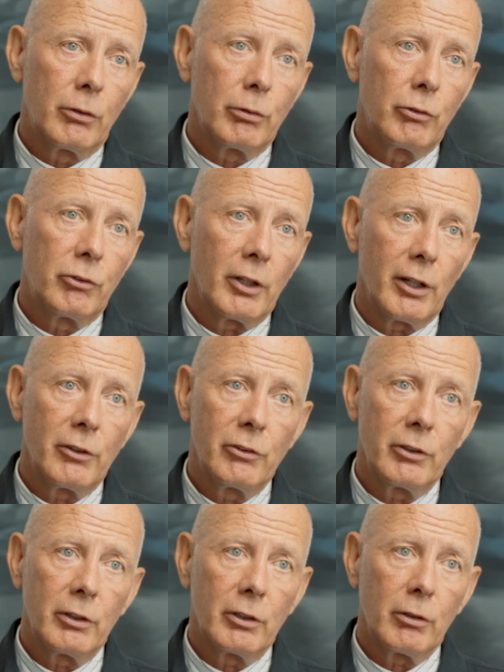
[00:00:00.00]
to
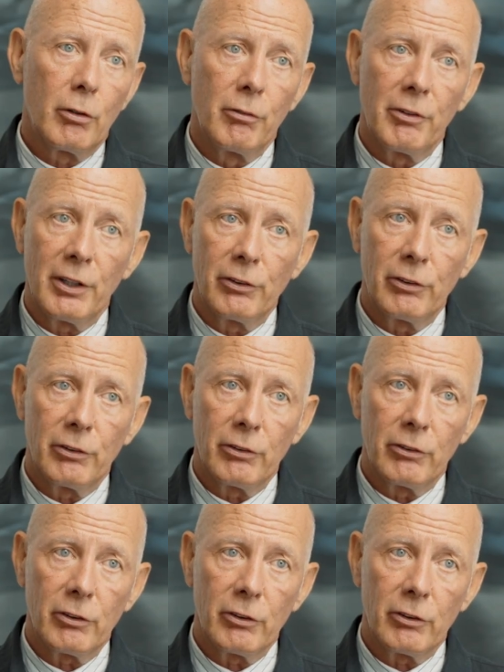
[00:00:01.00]
challenging conventions,